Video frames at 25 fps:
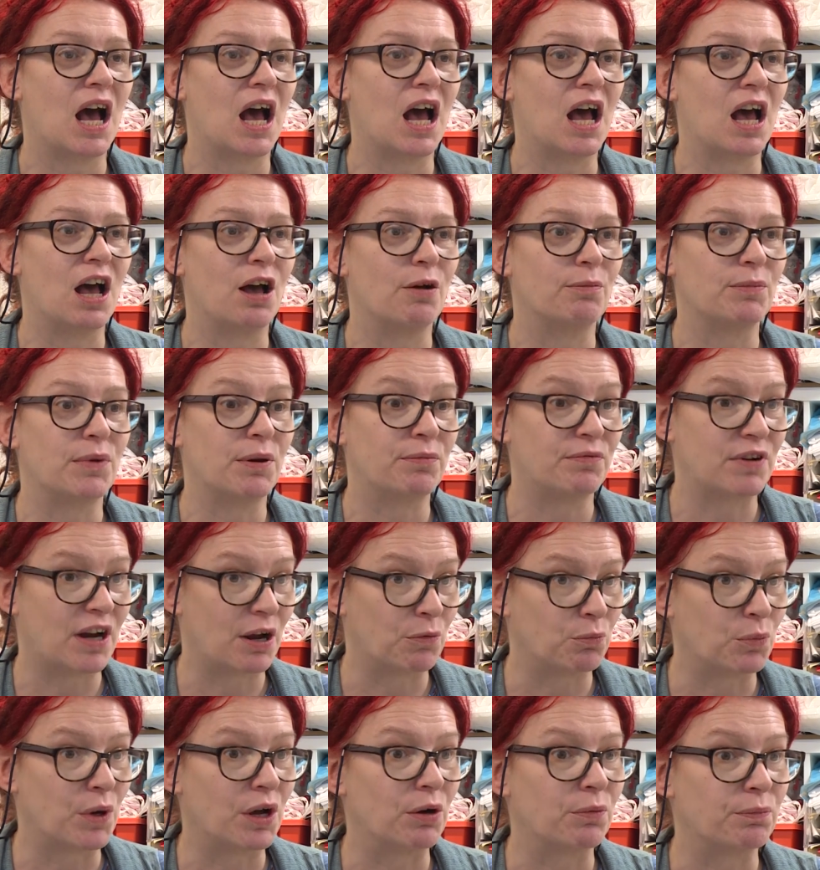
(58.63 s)

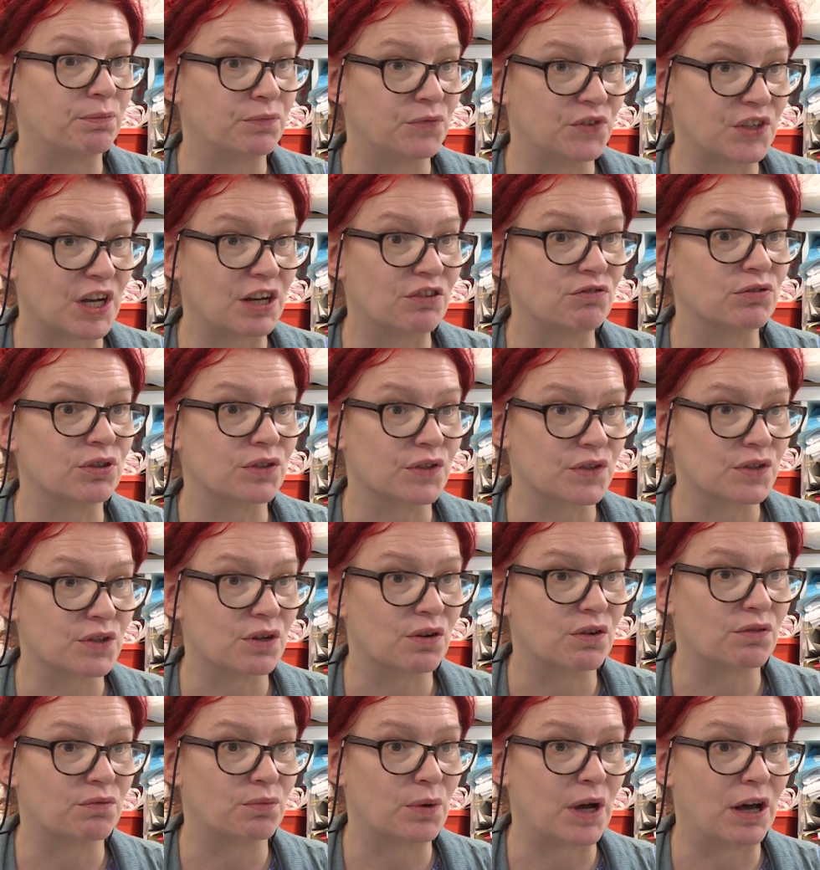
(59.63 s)
around general
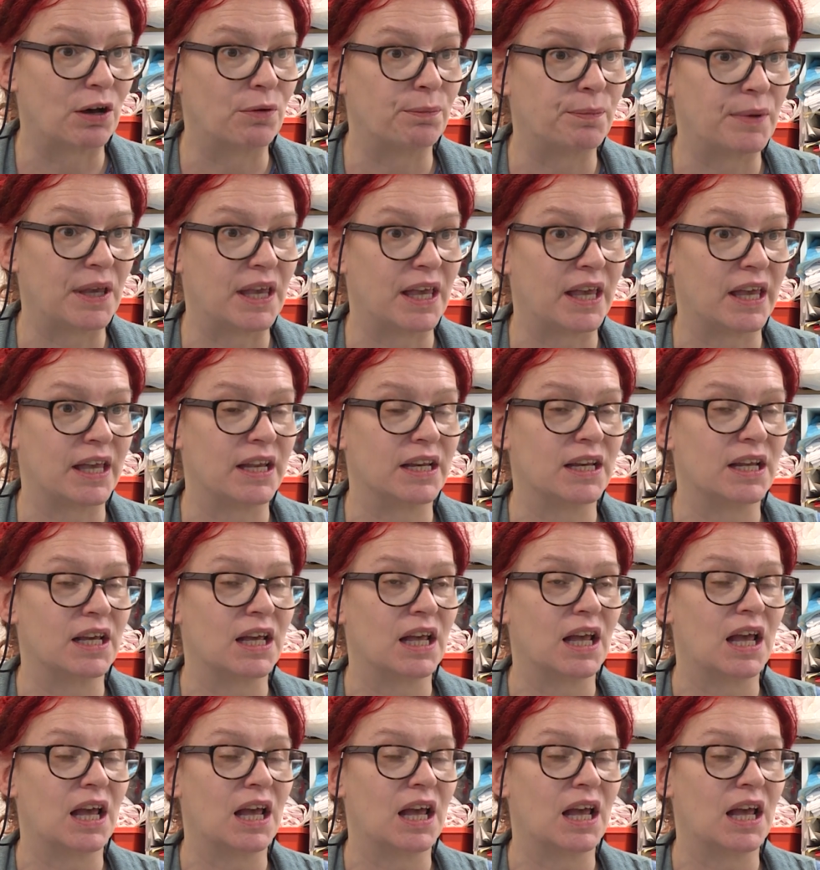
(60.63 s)
sort of well-being,